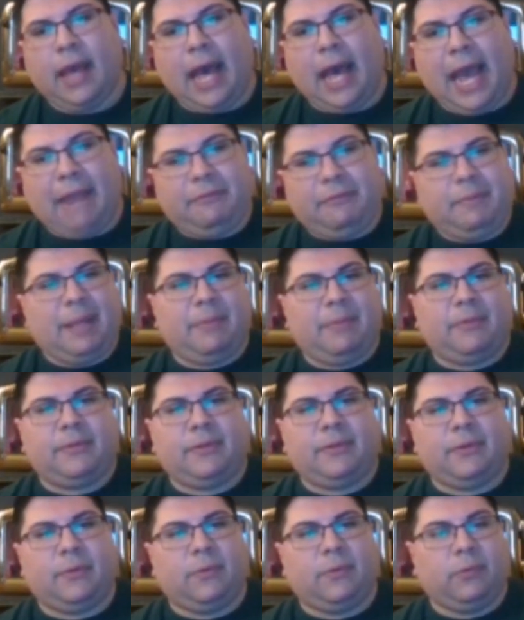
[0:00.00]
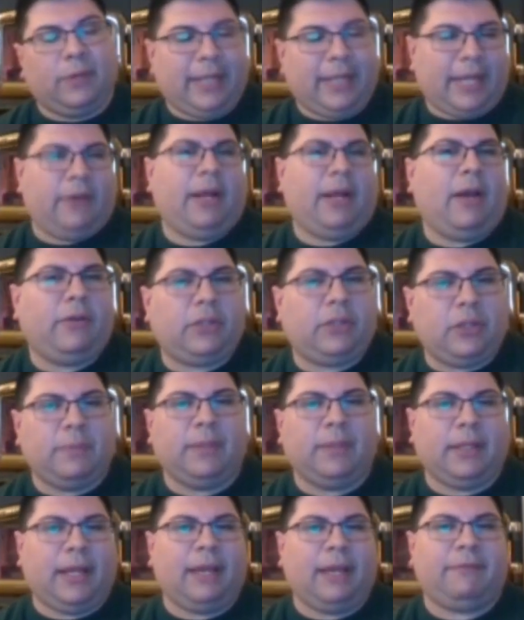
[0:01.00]
I have to be able to recount how
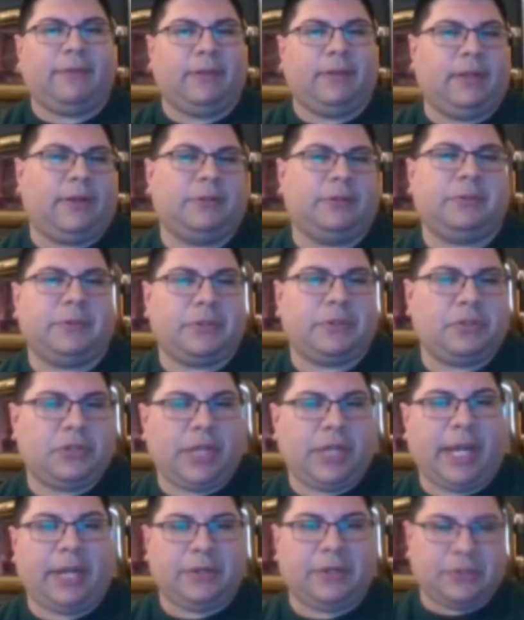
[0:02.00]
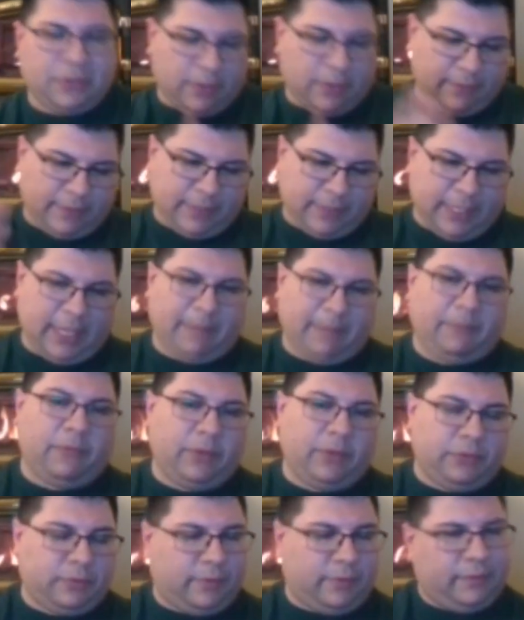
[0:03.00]
human life and culture has changed over time
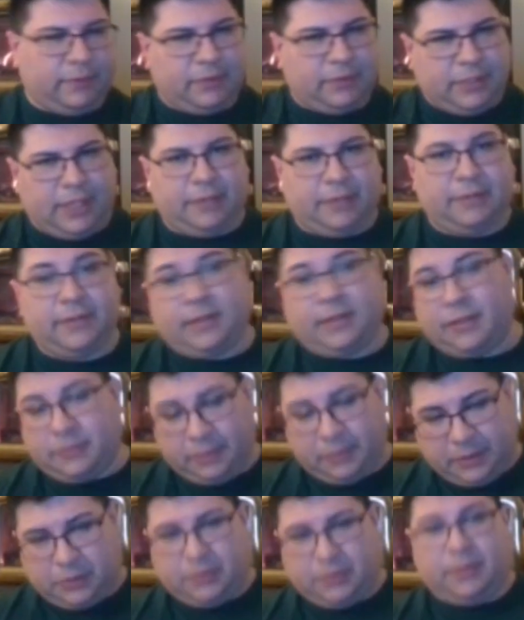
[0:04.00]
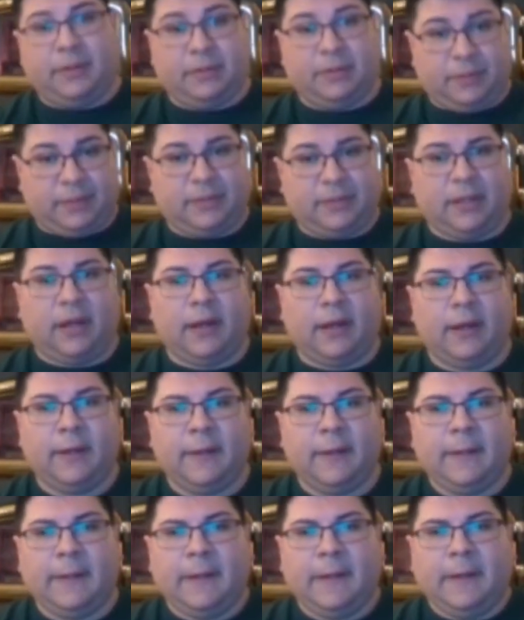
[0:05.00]
and what drove those changes. And as we
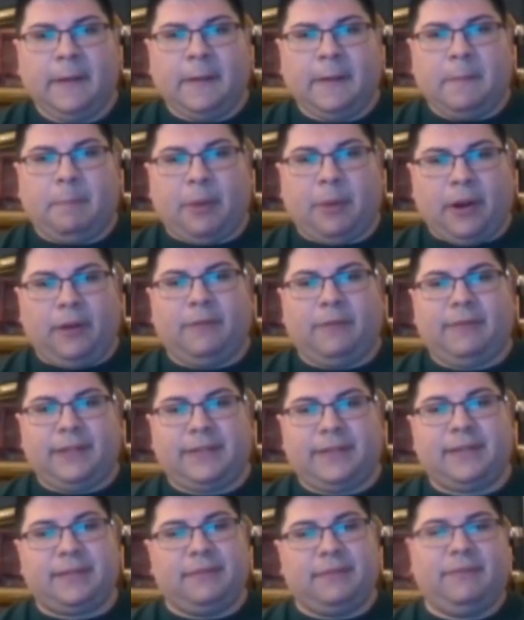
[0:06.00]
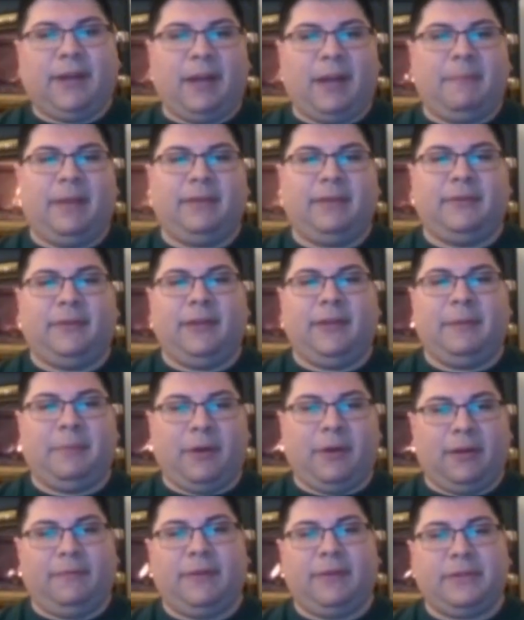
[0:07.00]
saw, part of this is environmental and
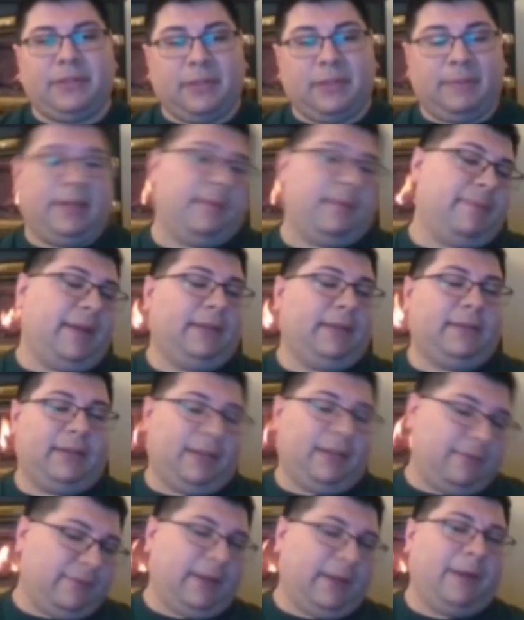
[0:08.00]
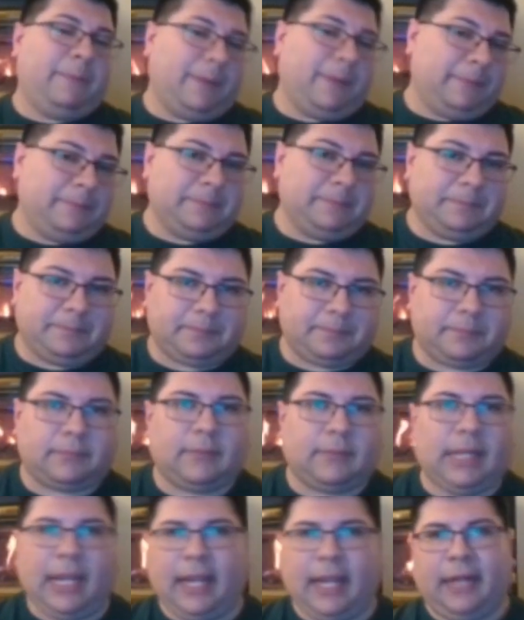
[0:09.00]
part of it is human impact on the environment.
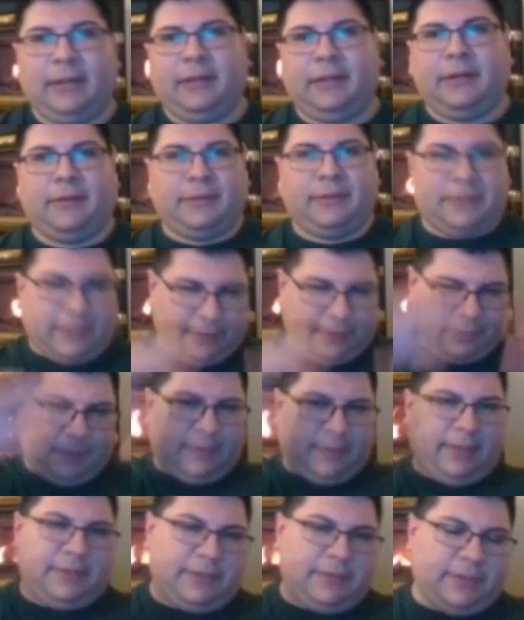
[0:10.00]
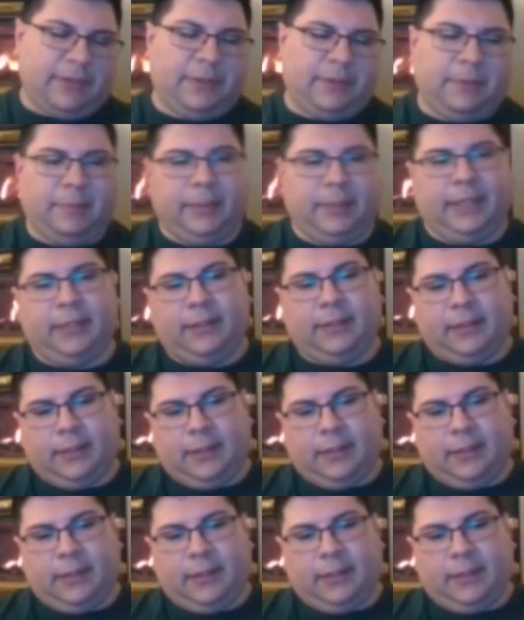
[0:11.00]
And, there's other things too, but